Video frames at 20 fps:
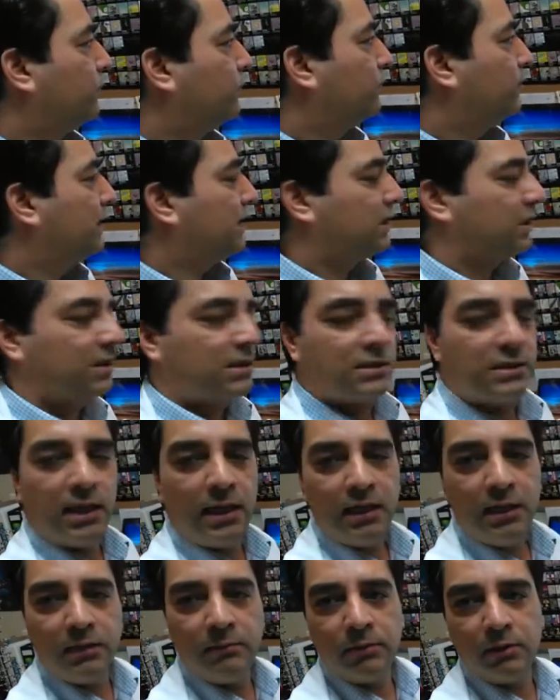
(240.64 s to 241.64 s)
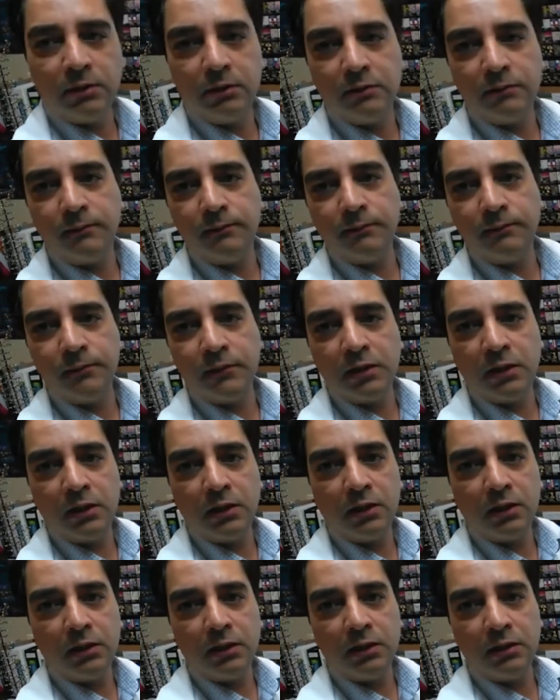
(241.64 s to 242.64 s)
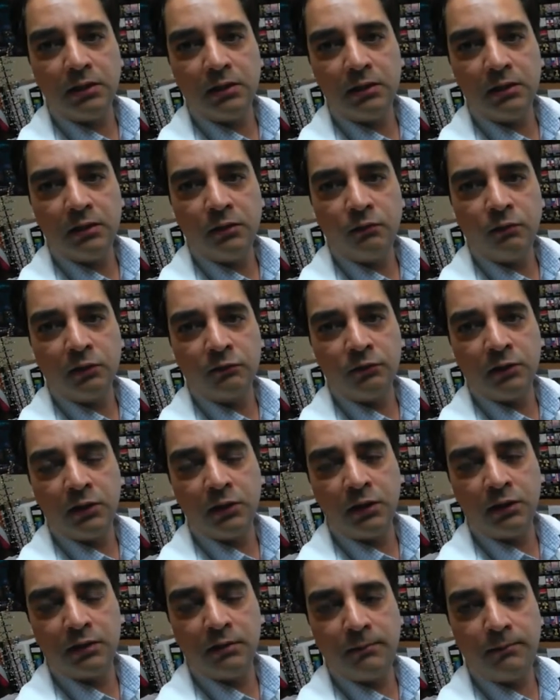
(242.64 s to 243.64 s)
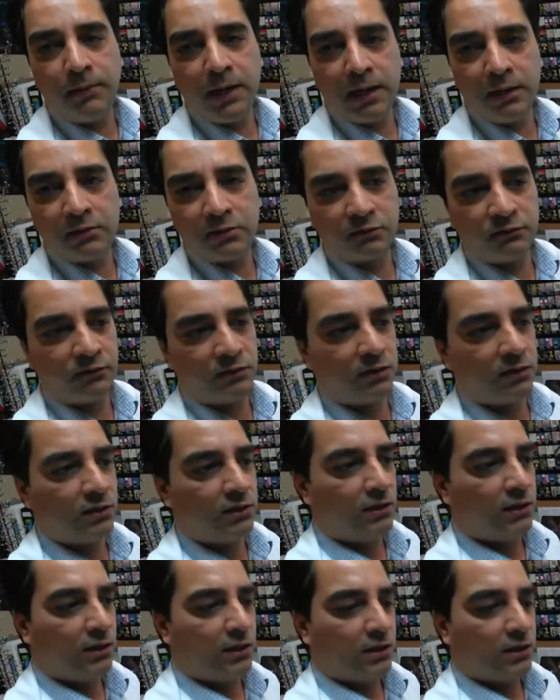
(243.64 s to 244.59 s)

to be sustainable, what we call the biosphere,